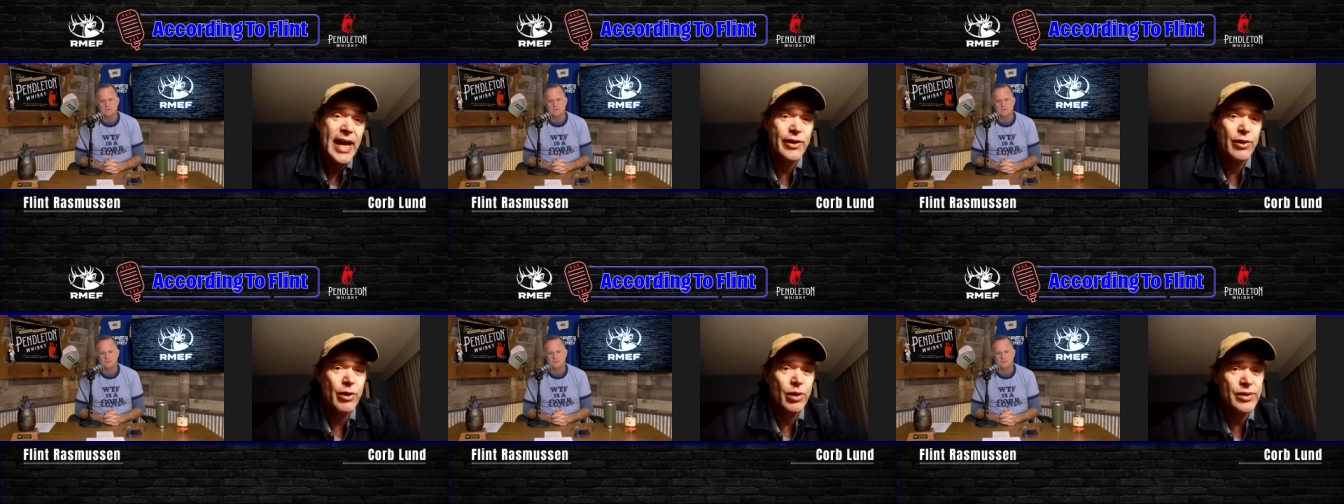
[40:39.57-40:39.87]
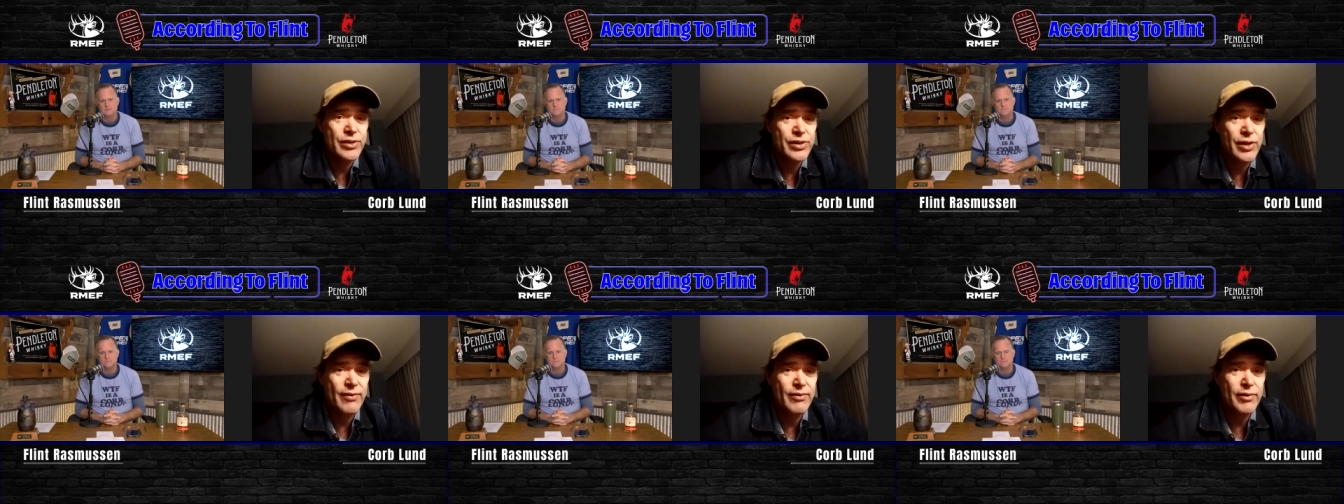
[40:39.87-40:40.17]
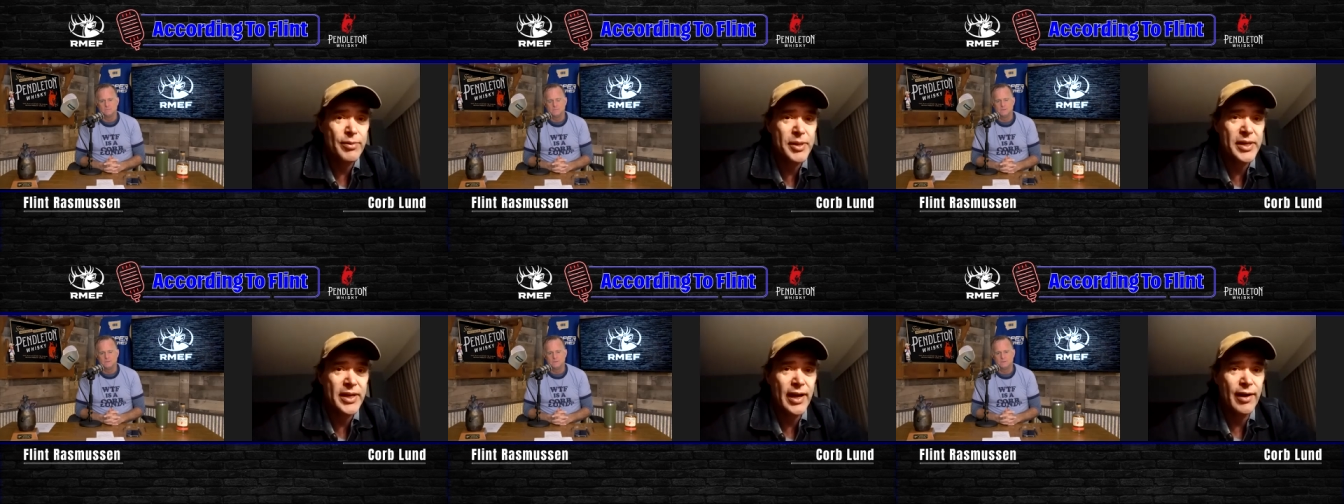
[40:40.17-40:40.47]
and you also
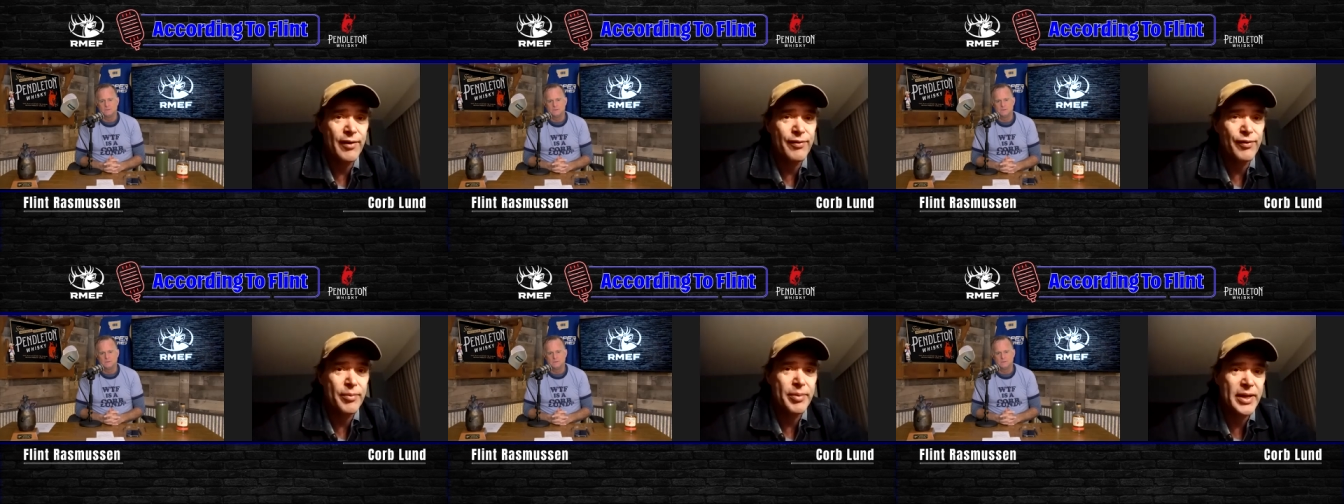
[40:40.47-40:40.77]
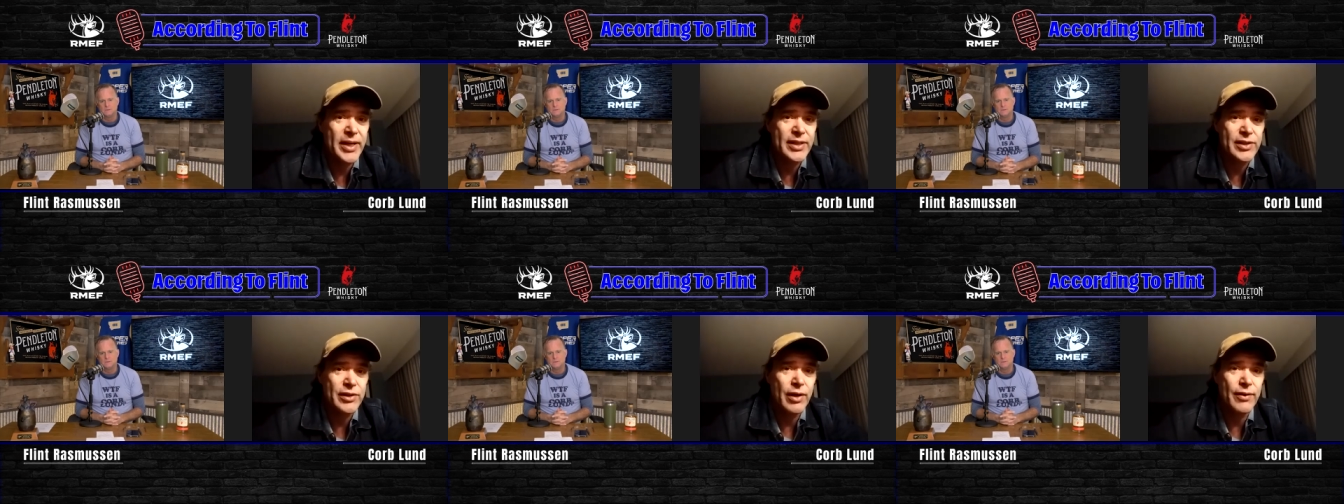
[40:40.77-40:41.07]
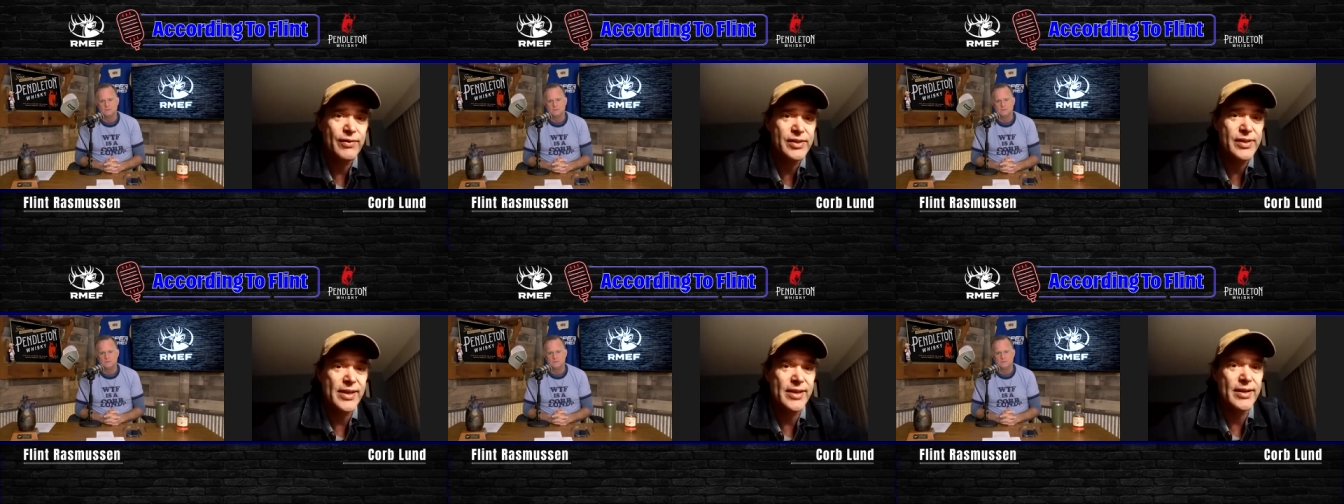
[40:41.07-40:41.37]
have to be careful because
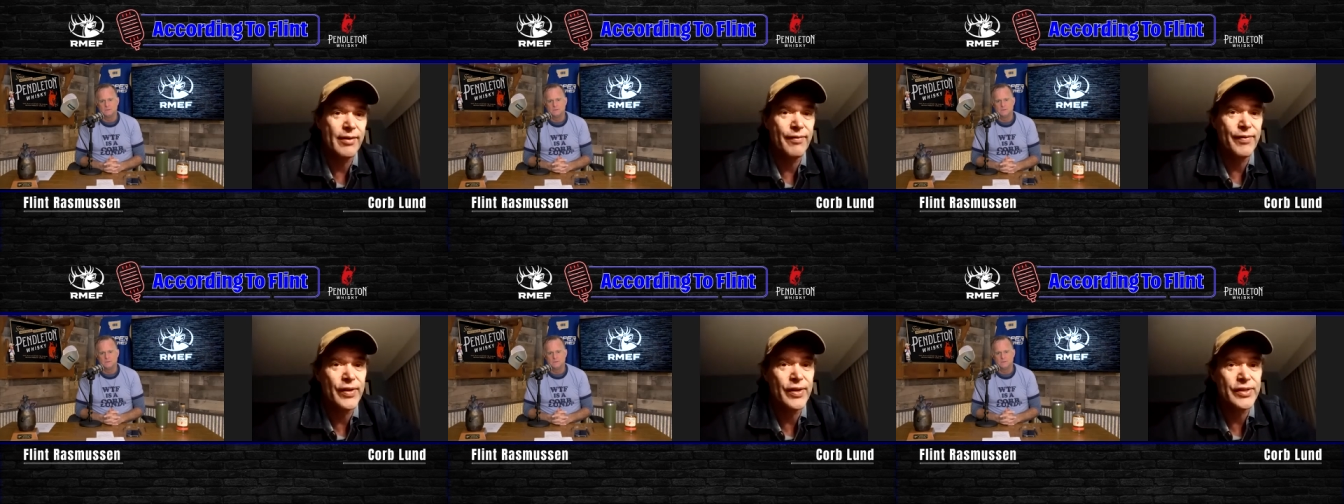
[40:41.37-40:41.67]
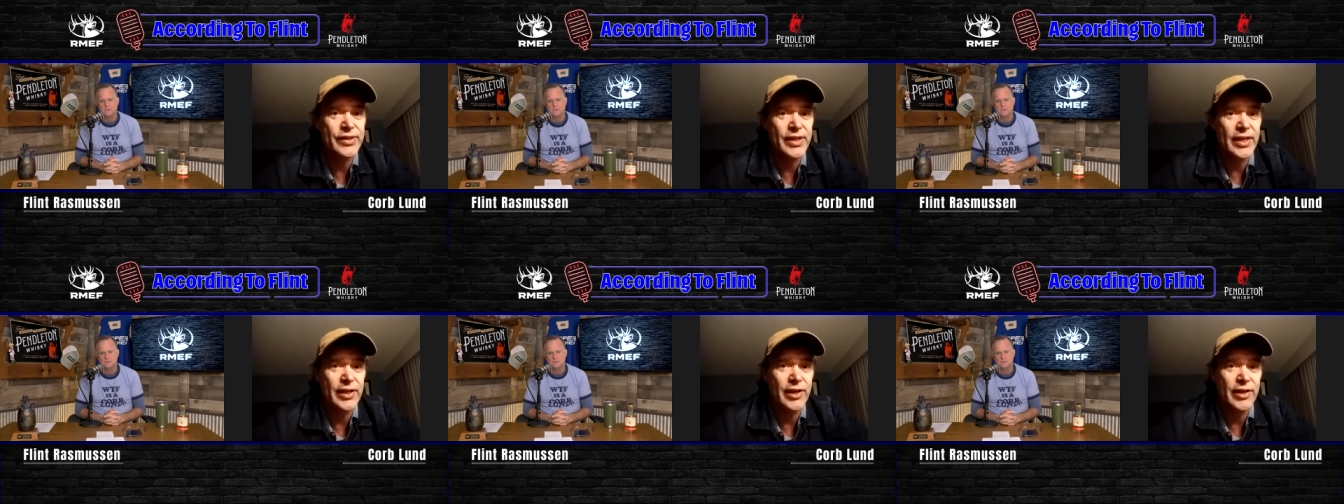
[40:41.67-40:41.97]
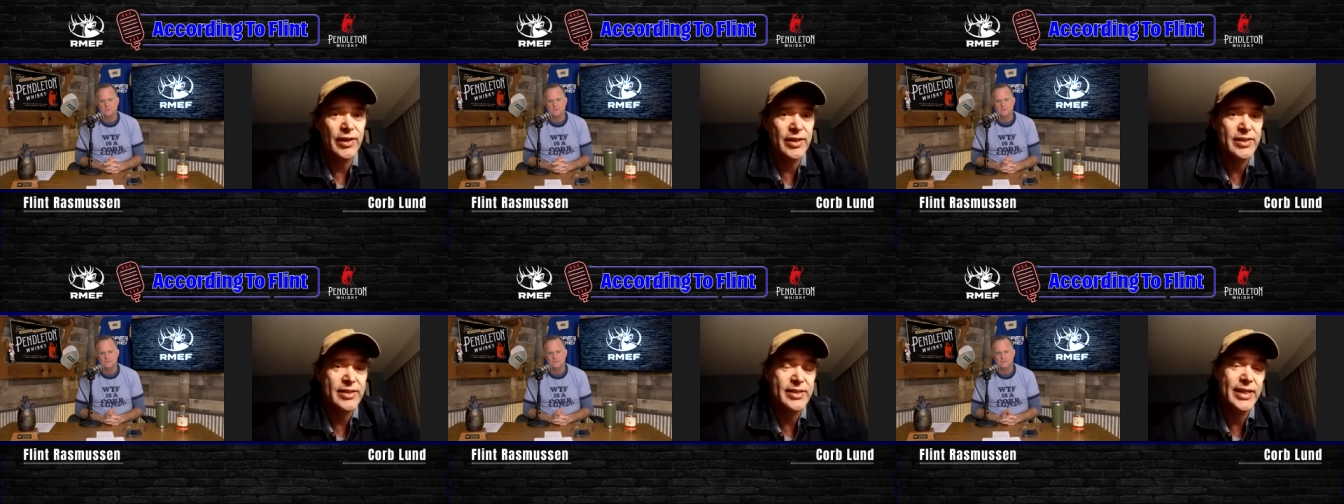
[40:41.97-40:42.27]
all of a sudden it feels
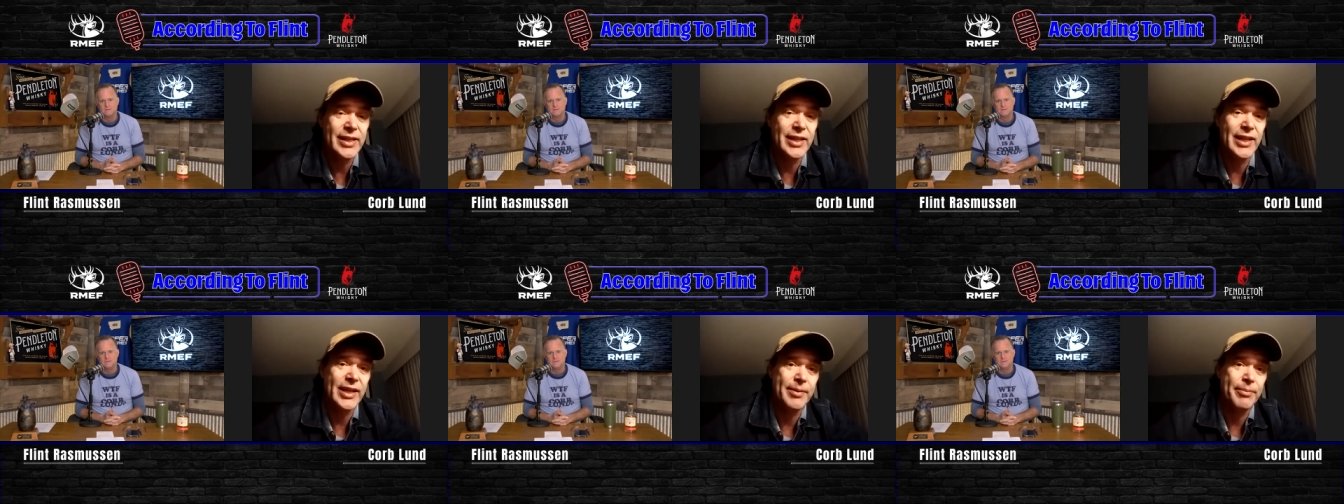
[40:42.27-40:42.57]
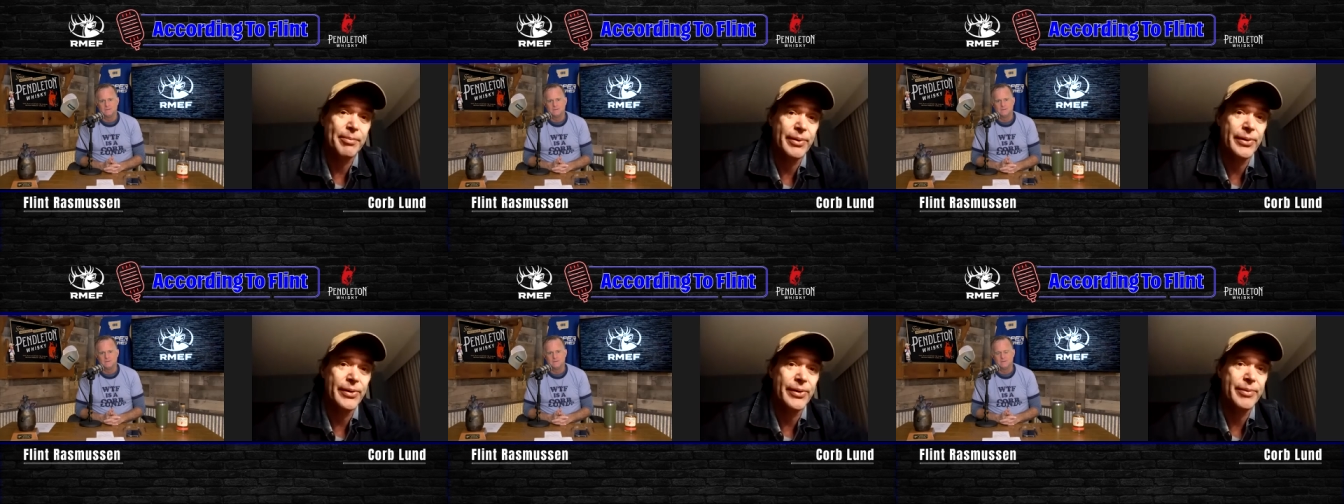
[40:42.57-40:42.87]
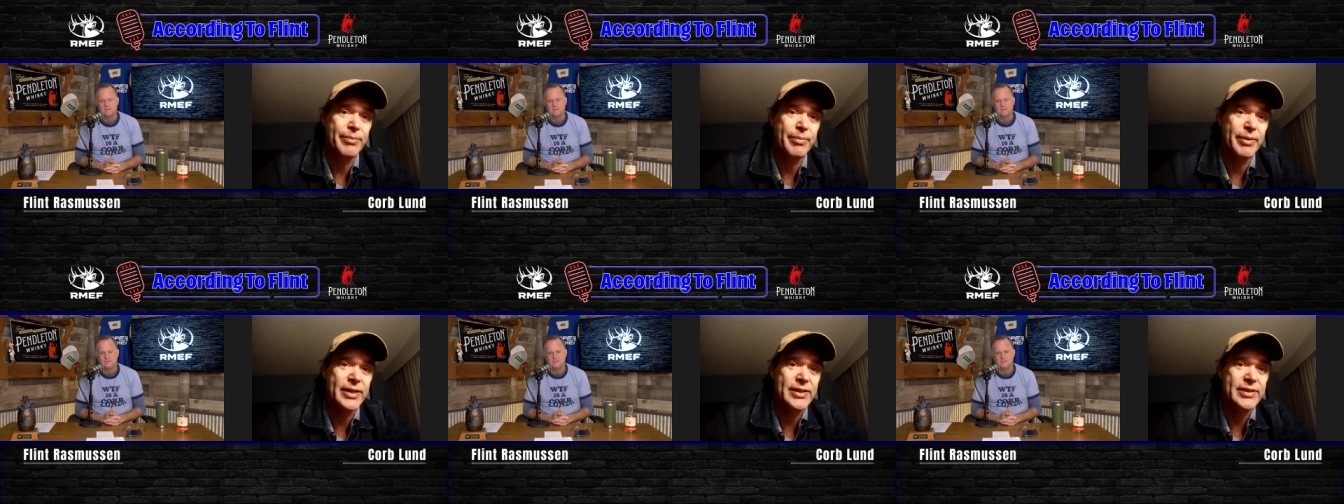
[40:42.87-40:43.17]
like you can sing like a
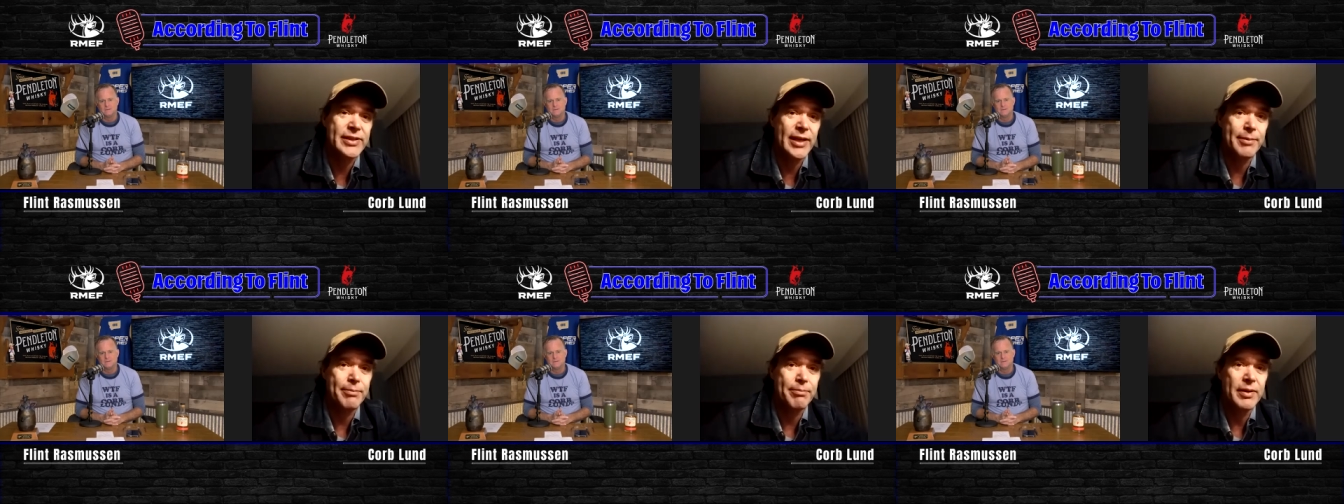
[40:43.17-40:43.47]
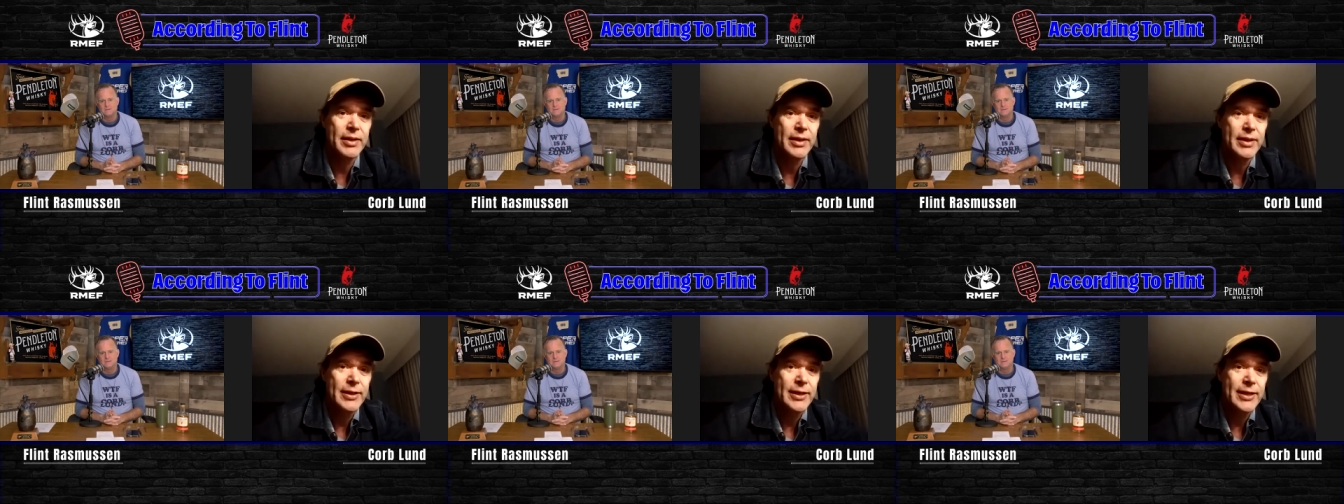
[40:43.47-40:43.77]
bird, but it's like